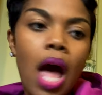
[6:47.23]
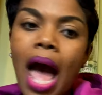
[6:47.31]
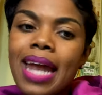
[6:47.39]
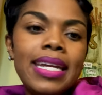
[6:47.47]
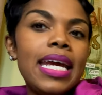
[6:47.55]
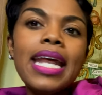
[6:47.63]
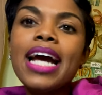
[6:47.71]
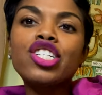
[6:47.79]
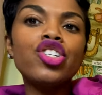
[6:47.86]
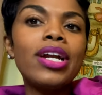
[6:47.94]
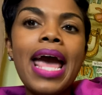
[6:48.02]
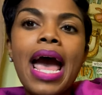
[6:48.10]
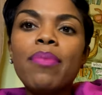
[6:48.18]
I need
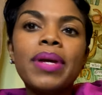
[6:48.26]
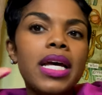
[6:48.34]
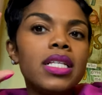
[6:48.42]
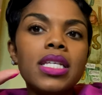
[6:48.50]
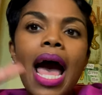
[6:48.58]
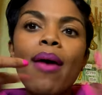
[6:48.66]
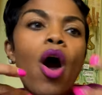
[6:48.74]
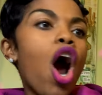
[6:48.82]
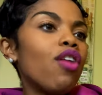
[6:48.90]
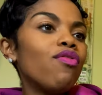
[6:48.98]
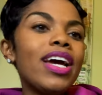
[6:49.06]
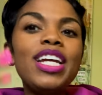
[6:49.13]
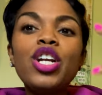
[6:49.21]
extra napkins. I
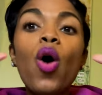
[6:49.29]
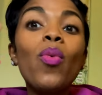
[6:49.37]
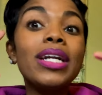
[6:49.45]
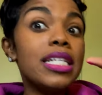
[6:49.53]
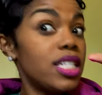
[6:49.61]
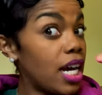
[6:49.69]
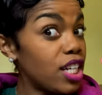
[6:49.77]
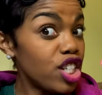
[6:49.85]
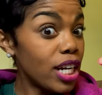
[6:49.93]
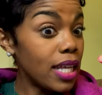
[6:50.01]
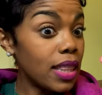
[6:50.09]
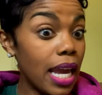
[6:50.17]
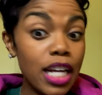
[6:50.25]
already don't wanna touch
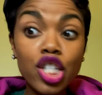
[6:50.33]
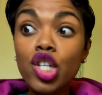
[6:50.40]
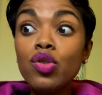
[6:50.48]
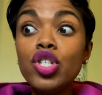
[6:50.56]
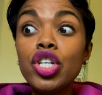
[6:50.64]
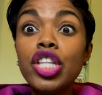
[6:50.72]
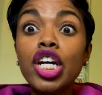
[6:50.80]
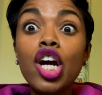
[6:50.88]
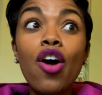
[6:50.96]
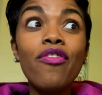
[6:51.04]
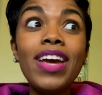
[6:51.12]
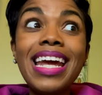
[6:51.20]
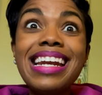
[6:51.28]
anything due to the
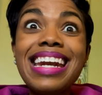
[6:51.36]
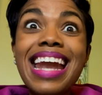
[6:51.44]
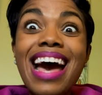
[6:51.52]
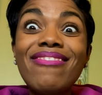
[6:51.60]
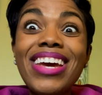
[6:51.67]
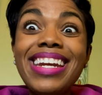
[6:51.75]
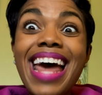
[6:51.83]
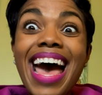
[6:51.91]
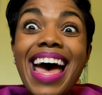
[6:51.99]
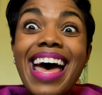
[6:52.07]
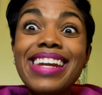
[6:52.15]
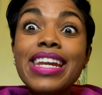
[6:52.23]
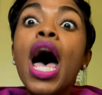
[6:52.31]
COVID
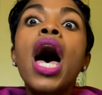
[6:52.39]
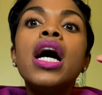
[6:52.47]
Navidad.